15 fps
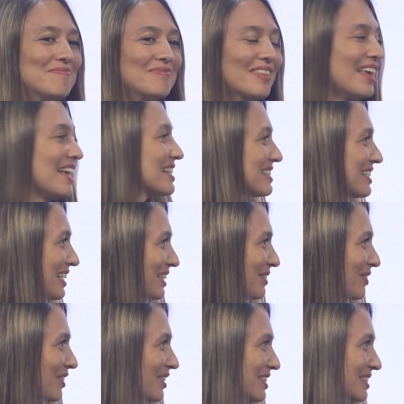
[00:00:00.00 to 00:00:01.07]
Excited for
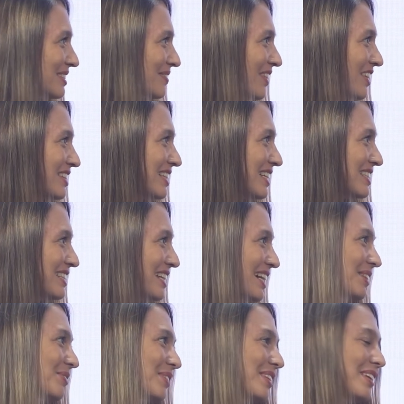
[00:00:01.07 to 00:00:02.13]
this fireside chat
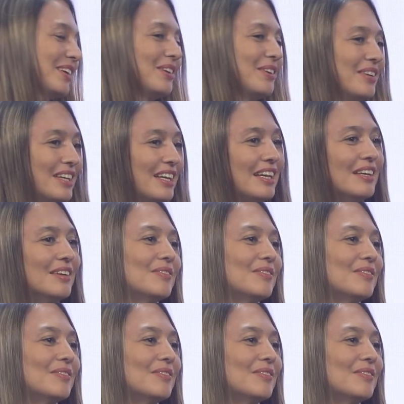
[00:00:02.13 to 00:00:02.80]
with Keone